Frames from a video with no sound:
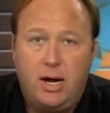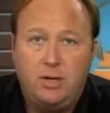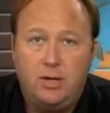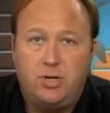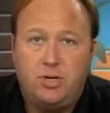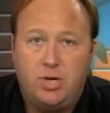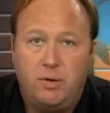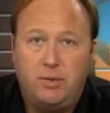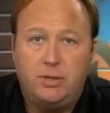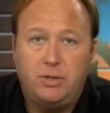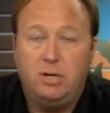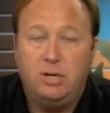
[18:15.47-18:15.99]

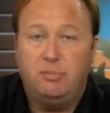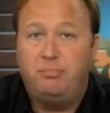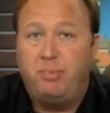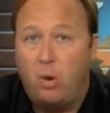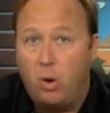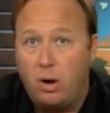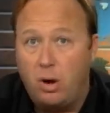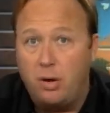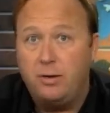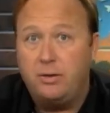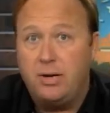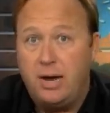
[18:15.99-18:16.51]
And so it's
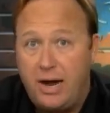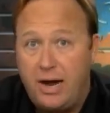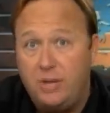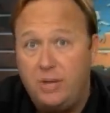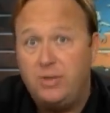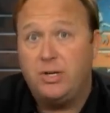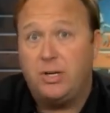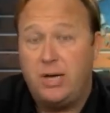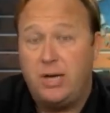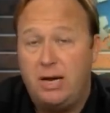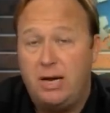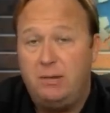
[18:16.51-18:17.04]
important to
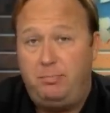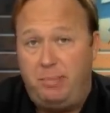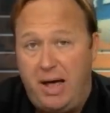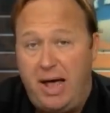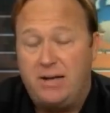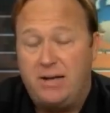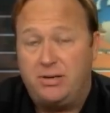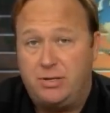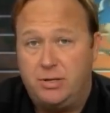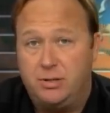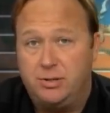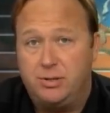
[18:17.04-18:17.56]
educate
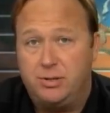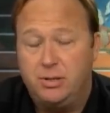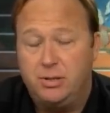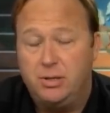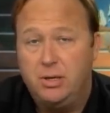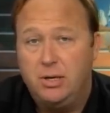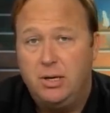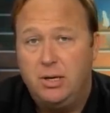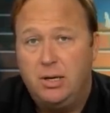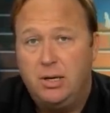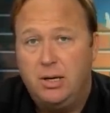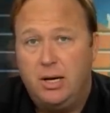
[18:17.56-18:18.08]
pastors
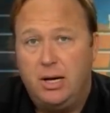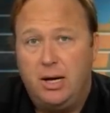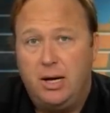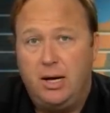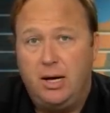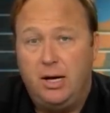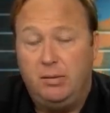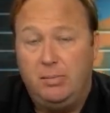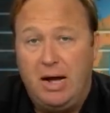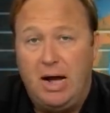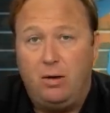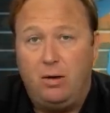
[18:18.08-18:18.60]

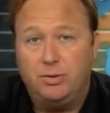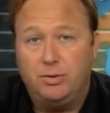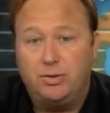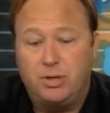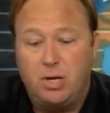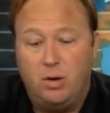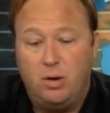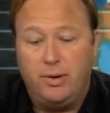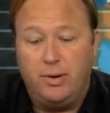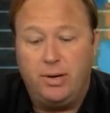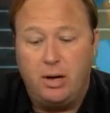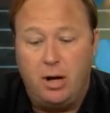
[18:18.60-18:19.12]
uh, about what's
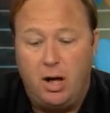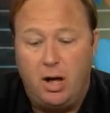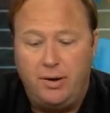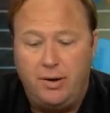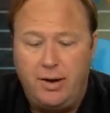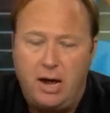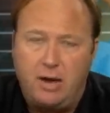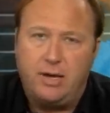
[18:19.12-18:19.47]
going on.